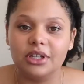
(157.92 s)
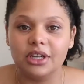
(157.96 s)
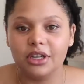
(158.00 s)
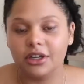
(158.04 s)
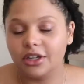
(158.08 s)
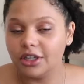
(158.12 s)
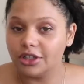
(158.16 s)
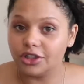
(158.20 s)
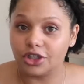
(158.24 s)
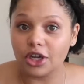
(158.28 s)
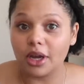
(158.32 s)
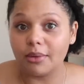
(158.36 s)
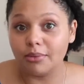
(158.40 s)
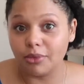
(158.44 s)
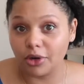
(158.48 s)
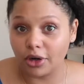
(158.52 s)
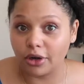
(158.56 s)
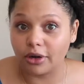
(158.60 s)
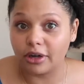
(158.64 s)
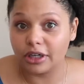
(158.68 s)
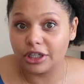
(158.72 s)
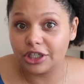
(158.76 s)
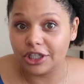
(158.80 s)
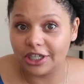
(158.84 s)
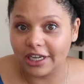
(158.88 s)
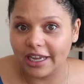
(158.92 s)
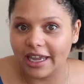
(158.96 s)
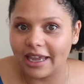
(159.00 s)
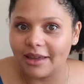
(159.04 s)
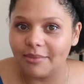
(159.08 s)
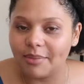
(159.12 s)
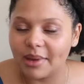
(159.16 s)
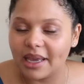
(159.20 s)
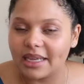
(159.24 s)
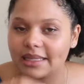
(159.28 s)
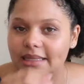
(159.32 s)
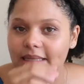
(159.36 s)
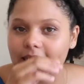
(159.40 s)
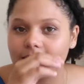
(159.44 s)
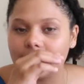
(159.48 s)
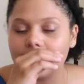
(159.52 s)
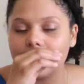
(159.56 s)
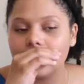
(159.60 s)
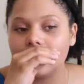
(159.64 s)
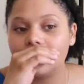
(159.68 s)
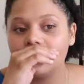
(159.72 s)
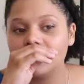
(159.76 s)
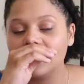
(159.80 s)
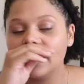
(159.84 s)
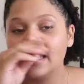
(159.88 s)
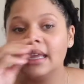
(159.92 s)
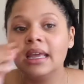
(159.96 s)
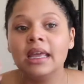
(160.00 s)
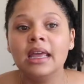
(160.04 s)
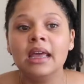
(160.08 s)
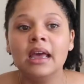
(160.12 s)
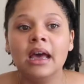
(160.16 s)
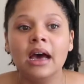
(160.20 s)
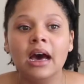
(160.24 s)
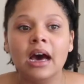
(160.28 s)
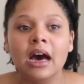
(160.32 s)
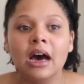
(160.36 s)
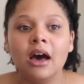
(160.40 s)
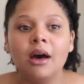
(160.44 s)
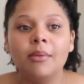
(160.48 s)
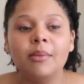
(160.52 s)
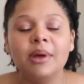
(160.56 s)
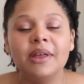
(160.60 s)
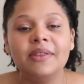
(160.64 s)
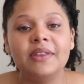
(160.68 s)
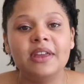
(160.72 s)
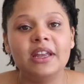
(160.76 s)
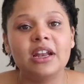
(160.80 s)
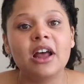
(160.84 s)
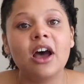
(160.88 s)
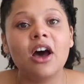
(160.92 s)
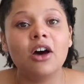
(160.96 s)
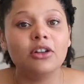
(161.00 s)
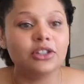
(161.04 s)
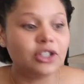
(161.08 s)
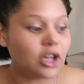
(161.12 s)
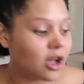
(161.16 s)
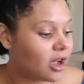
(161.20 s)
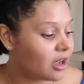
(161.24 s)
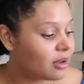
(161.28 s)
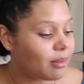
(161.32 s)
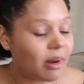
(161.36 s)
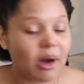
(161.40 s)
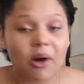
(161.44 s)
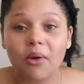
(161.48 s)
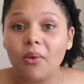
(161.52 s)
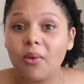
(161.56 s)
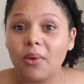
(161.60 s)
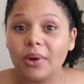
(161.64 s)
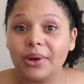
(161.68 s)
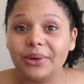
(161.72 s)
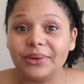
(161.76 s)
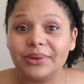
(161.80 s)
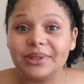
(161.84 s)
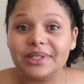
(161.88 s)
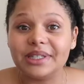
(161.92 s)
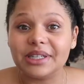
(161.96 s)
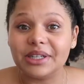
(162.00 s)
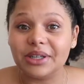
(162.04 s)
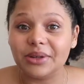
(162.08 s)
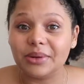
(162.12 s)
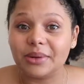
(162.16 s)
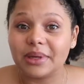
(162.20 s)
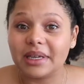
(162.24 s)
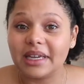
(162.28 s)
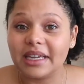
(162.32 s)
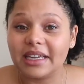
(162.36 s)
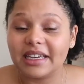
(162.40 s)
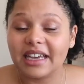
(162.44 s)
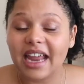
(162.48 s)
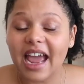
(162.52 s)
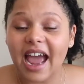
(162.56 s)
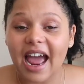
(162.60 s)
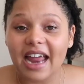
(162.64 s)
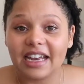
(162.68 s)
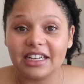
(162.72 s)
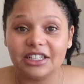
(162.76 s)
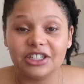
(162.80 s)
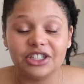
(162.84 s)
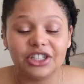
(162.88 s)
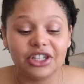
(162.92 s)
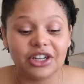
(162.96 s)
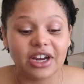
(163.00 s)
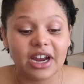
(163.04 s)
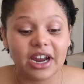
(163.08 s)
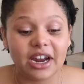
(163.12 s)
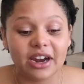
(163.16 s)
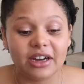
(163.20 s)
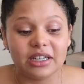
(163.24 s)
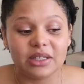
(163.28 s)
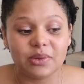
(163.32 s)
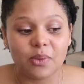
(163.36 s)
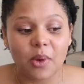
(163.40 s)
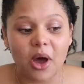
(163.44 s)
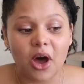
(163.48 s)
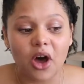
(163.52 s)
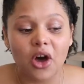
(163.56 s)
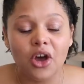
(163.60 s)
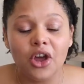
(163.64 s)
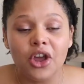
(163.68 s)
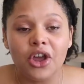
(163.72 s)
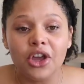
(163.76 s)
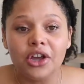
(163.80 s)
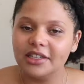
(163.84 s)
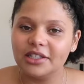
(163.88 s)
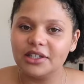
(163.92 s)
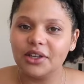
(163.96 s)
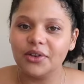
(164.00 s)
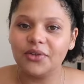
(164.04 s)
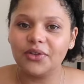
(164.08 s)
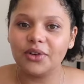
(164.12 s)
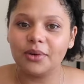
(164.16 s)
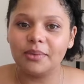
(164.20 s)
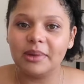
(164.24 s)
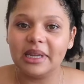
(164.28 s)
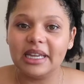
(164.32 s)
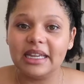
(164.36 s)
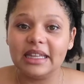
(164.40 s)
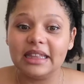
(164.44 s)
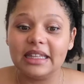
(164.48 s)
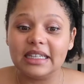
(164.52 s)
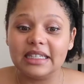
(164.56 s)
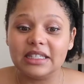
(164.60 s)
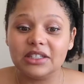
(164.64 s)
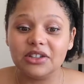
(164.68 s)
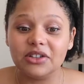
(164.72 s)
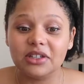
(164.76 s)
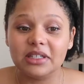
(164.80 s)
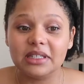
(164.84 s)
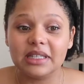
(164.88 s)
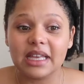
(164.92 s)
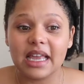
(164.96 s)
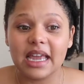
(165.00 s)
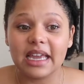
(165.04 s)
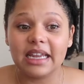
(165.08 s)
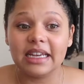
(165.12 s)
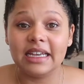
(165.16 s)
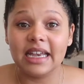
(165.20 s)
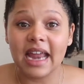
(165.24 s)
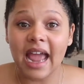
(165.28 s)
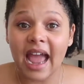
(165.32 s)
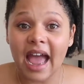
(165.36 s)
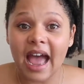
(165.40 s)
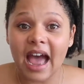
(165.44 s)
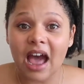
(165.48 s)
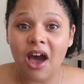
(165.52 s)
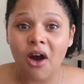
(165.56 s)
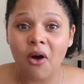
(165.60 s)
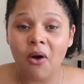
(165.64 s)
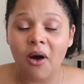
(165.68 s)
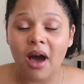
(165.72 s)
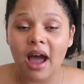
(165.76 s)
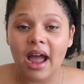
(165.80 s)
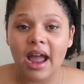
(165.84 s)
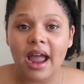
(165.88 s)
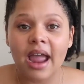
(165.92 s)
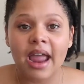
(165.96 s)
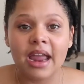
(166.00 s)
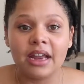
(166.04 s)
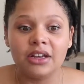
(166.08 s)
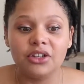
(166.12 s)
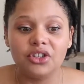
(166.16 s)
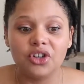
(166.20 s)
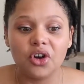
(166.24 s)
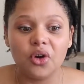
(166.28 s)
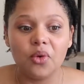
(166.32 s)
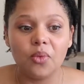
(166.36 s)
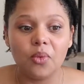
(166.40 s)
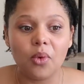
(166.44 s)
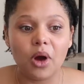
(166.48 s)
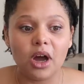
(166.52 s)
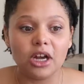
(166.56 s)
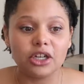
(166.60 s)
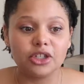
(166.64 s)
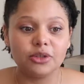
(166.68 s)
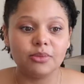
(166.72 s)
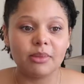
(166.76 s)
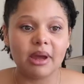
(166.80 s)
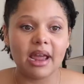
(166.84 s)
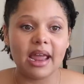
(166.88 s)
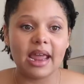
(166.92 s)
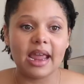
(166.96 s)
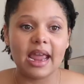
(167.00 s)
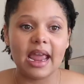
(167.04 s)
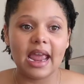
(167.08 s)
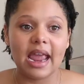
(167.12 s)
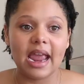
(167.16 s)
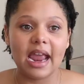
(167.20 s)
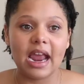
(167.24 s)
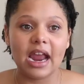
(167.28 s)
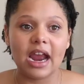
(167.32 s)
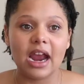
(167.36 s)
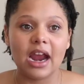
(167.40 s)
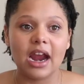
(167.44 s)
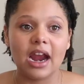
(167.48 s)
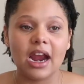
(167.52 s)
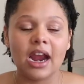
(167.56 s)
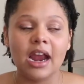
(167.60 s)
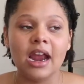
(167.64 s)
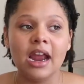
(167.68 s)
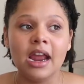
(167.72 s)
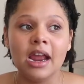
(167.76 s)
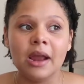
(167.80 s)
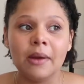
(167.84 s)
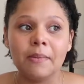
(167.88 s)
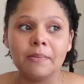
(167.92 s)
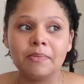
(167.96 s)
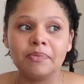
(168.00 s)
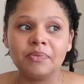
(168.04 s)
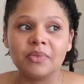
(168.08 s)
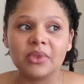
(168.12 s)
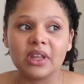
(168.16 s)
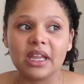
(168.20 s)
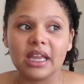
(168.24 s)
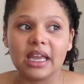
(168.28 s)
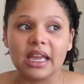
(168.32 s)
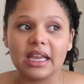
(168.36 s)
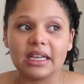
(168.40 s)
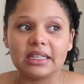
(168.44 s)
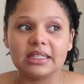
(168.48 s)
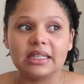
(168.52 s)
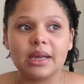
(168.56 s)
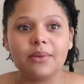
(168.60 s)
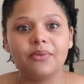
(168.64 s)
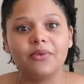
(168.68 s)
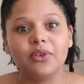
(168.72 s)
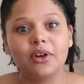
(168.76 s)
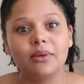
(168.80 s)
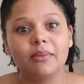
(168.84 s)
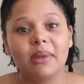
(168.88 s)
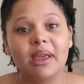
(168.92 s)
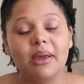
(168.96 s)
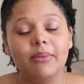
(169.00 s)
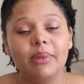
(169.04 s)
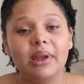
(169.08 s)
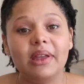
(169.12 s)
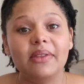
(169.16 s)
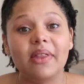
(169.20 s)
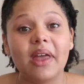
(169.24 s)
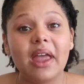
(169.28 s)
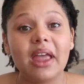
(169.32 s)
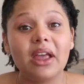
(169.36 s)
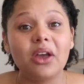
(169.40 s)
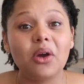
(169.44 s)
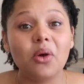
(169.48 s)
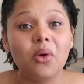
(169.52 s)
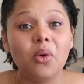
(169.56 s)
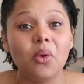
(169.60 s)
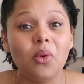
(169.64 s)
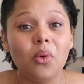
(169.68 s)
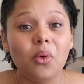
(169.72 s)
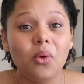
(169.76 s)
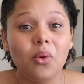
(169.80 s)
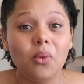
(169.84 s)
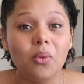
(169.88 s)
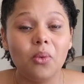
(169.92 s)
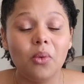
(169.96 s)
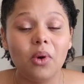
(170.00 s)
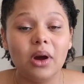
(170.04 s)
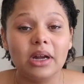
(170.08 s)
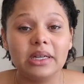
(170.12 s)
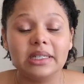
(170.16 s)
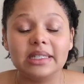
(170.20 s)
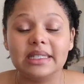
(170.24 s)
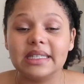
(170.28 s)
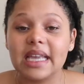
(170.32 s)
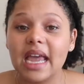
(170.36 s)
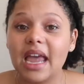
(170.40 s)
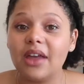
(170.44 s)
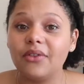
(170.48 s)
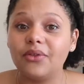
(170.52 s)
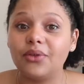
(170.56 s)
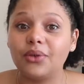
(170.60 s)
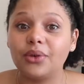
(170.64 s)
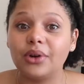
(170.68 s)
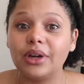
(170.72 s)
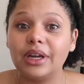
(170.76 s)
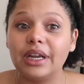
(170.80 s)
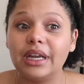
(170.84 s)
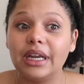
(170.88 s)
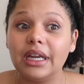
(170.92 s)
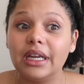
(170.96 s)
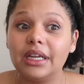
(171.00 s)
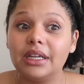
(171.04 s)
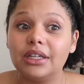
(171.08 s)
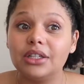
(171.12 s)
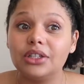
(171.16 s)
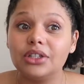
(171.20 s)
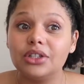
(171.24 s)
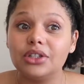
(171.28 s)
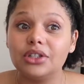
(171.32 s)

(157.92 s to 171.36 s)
good job of nourishing it, basically. And then I'll talk about oils that you can add into your hair as well. So for me, this looks like now, I don't wash my hair except for maybe like once every